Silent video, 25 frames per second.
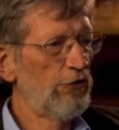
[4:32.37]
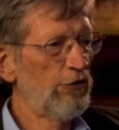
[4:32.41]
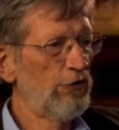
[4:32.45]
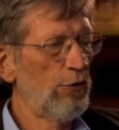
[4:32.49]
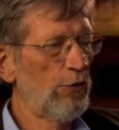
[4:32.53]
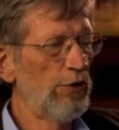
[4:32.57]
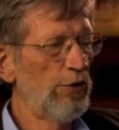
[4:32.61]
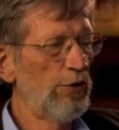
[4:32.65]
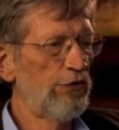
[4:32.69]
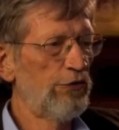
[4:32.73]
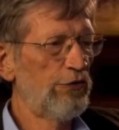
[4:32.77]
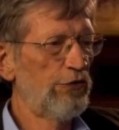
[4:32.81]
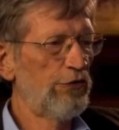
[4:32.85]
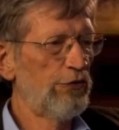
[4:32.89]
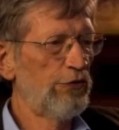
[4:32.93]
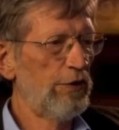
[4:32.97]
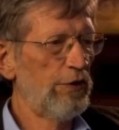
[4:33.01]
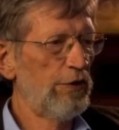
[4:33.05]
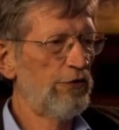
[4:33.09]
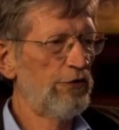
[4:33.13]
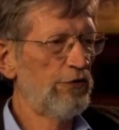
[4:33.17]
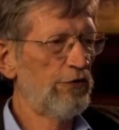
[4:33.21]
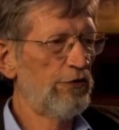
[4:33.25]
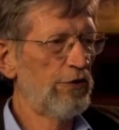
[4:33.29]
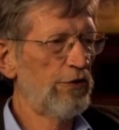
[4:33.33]
So
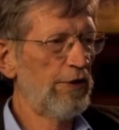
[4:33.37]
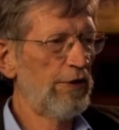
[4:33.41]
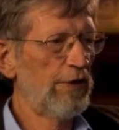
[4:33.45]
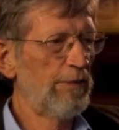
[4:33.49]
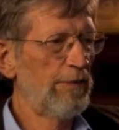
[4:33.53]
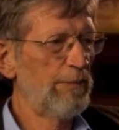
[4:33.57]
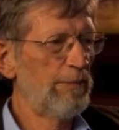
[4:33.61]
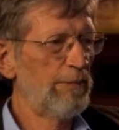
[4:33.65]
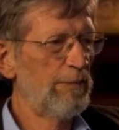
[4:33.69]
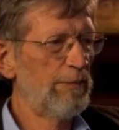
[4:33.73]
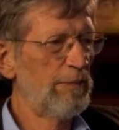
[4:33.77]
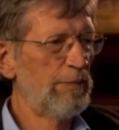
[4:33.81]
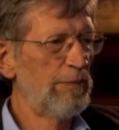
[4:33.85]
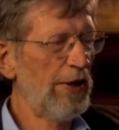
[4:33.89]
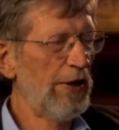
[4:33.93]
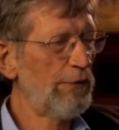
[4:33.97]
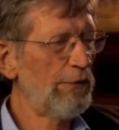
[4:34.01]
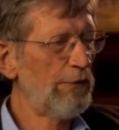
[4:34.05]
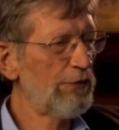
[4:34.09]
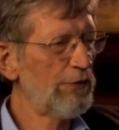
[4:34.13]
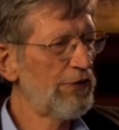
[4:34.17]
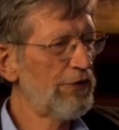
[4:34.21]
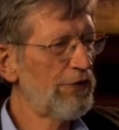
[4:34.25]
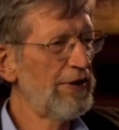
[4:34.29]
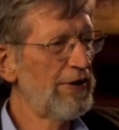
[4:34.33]
it's an
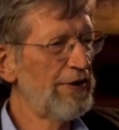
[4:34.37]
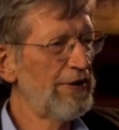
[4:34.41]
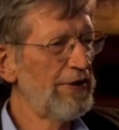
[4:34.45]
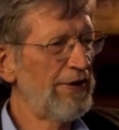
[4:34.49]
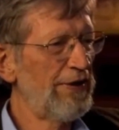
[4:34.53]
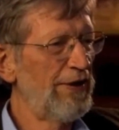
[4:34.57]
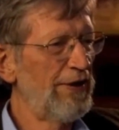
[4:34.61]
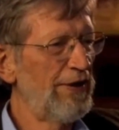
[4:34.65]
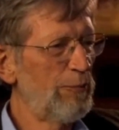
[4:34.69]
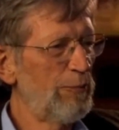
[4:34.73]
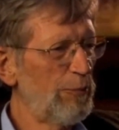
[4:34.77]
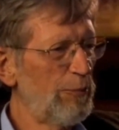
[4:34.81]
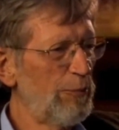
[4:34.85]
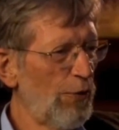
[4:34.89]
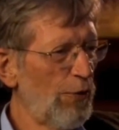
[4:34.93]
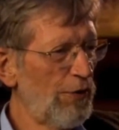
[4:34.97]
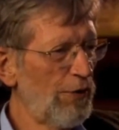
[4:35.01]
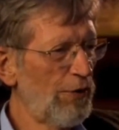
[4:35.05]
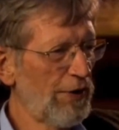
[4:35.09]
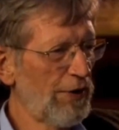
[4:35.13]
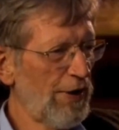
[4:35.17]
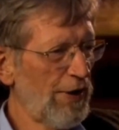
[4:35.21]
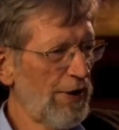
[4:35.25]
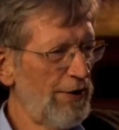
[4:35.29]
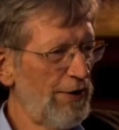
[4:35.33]
interesting and
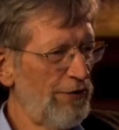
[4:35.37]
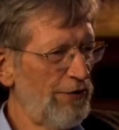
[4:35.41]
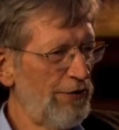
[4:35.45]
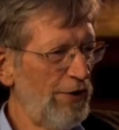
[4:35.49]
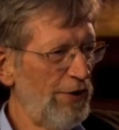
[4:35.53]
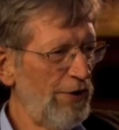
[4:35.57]
important